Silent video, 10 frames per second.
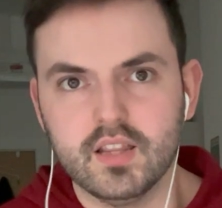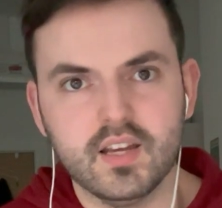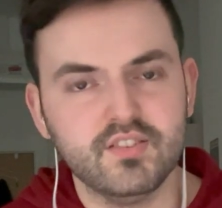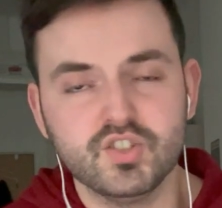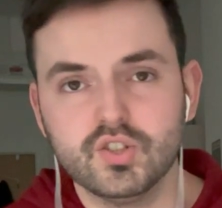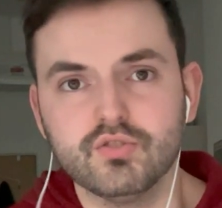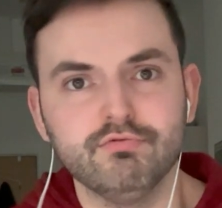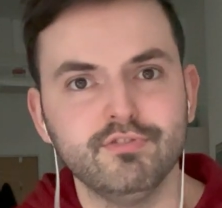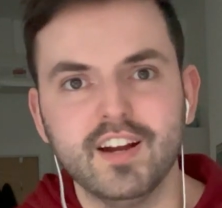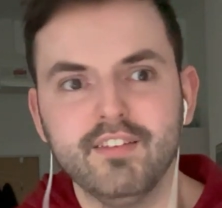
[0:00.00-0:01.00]
and there's just
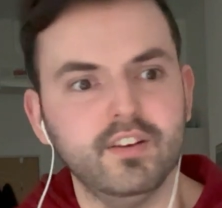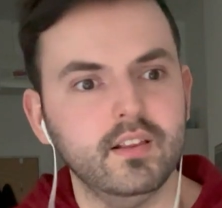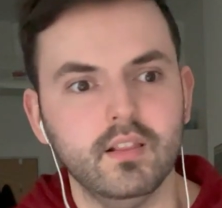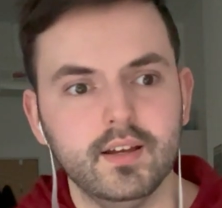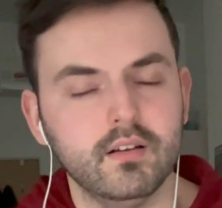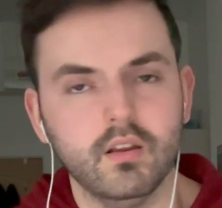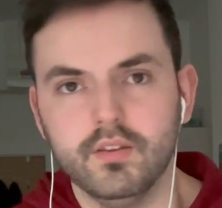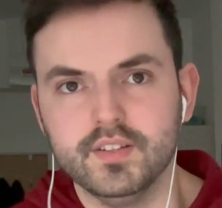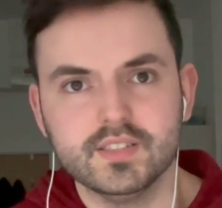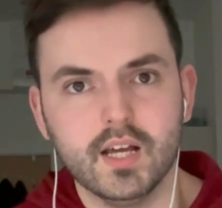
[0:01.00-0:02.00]
very little
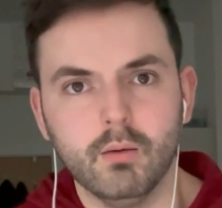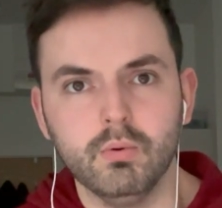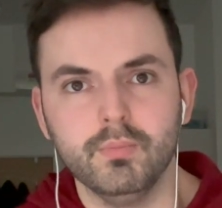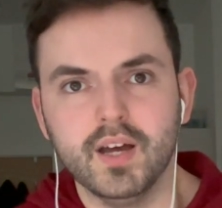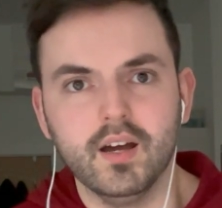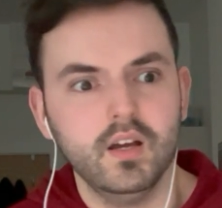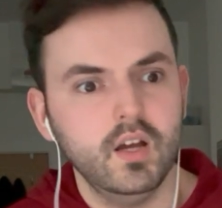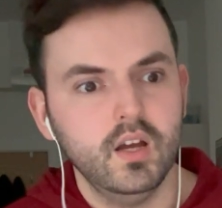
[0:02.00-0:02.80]
on this album that